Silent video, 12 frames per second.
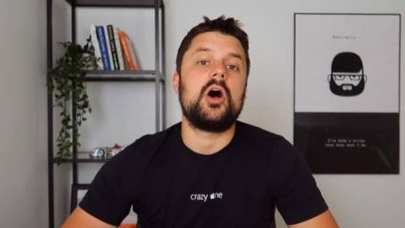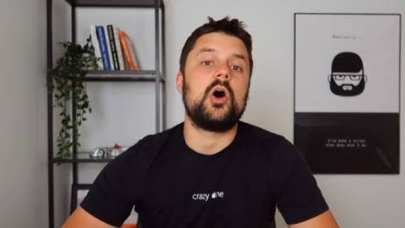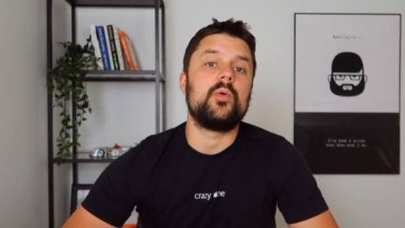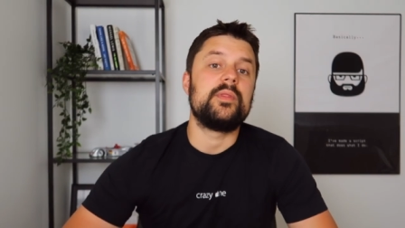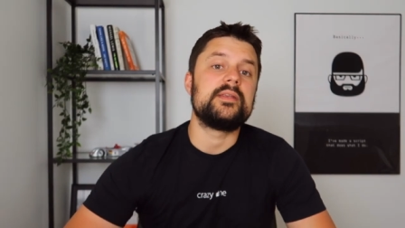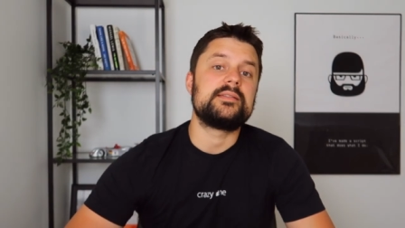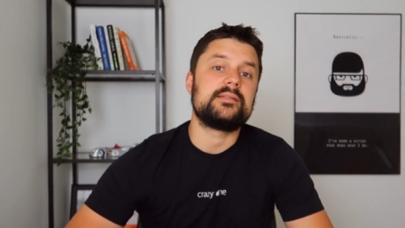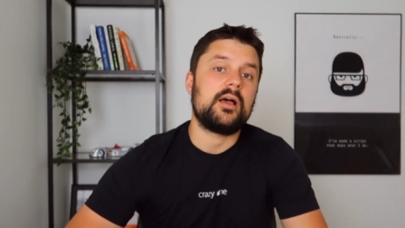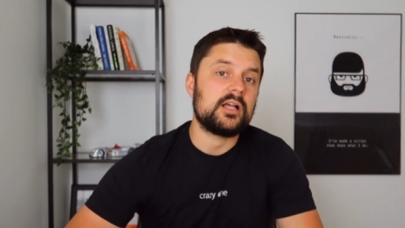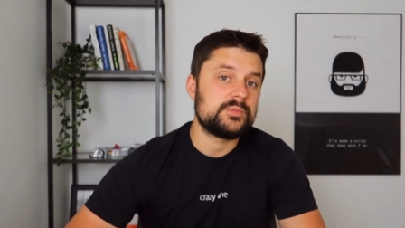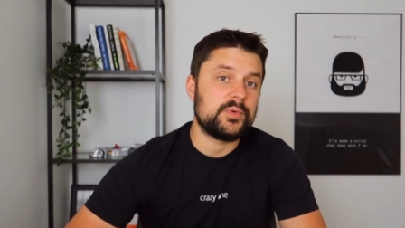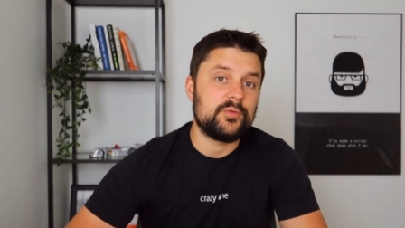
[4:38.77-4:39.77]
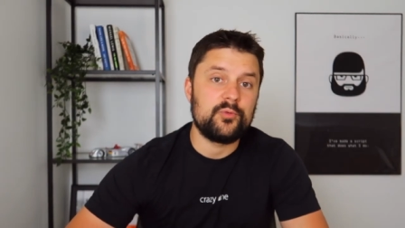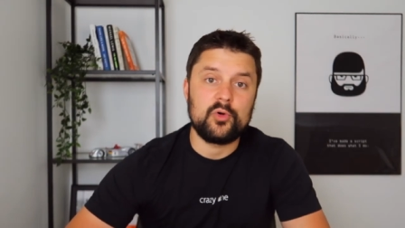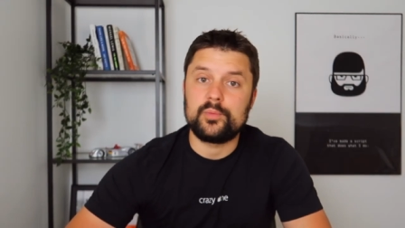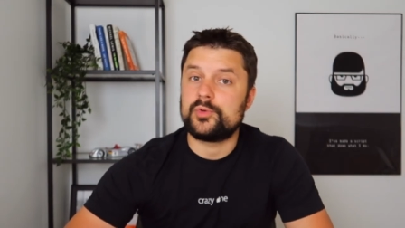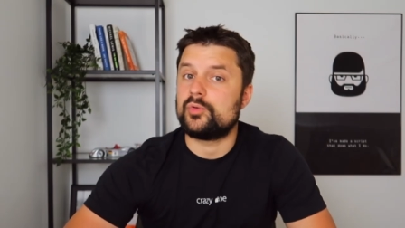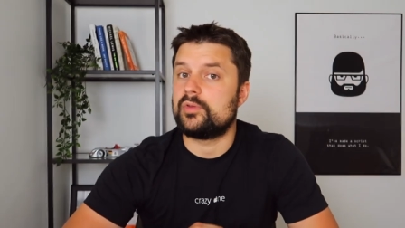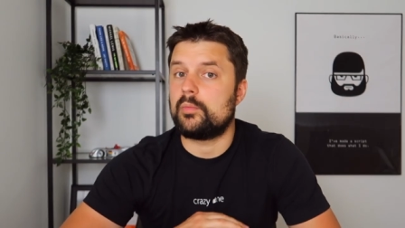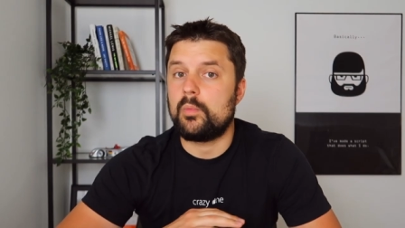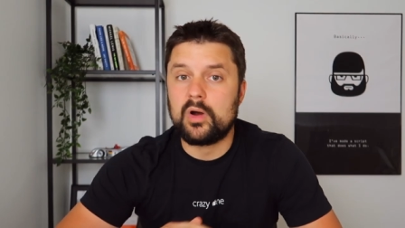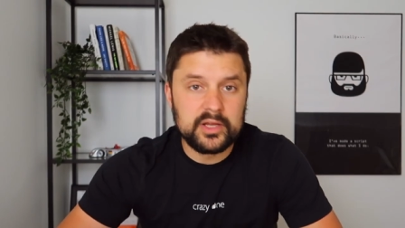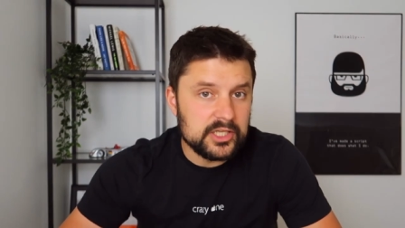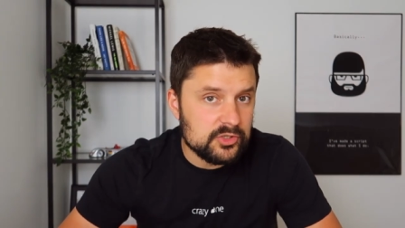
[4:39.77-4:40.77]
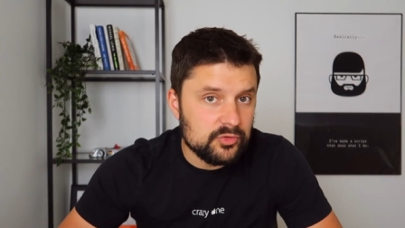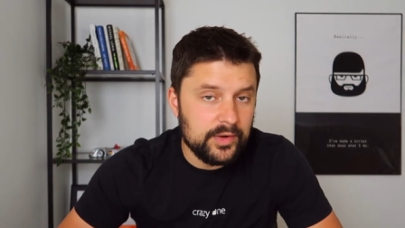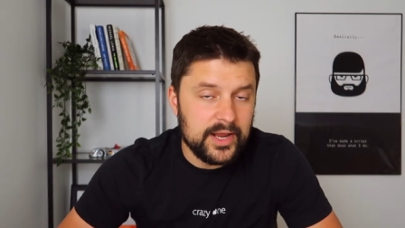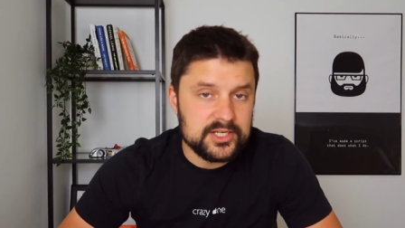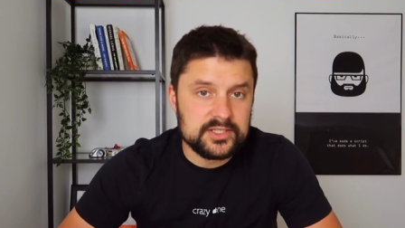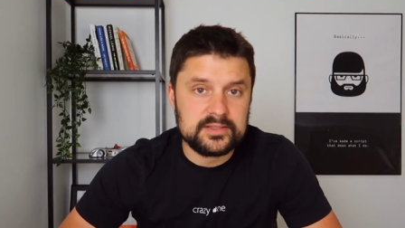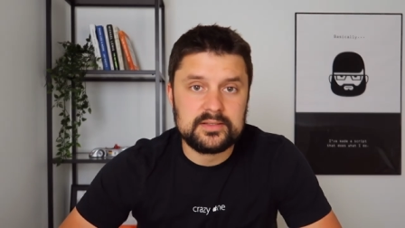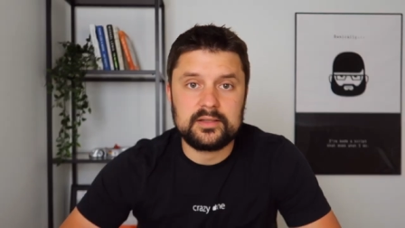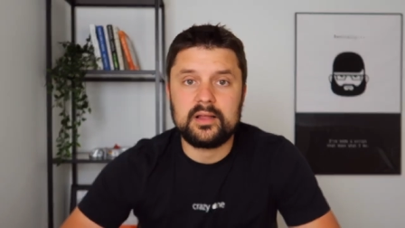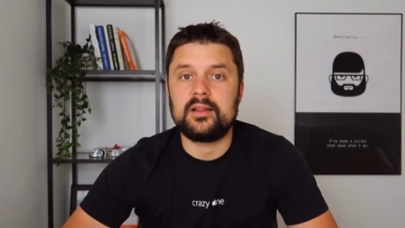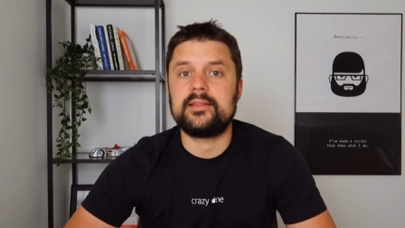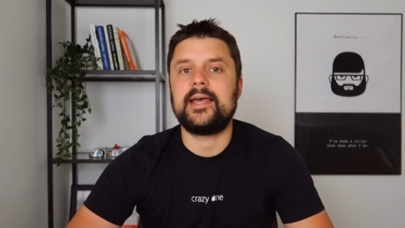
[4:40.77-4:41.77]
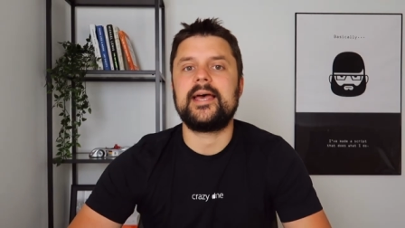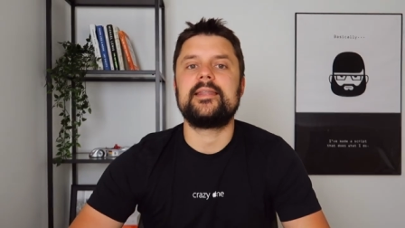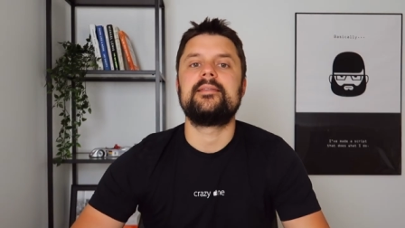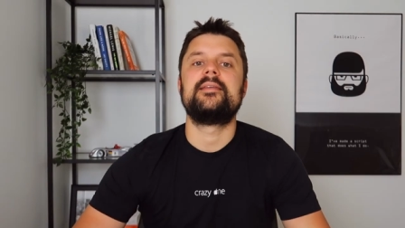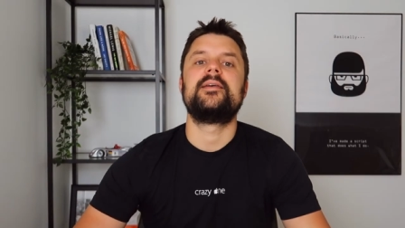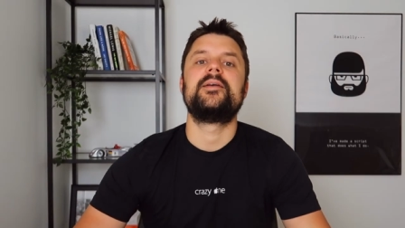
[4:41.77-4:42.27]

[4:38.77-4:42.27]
how these stocks perform during the market crashes and all that.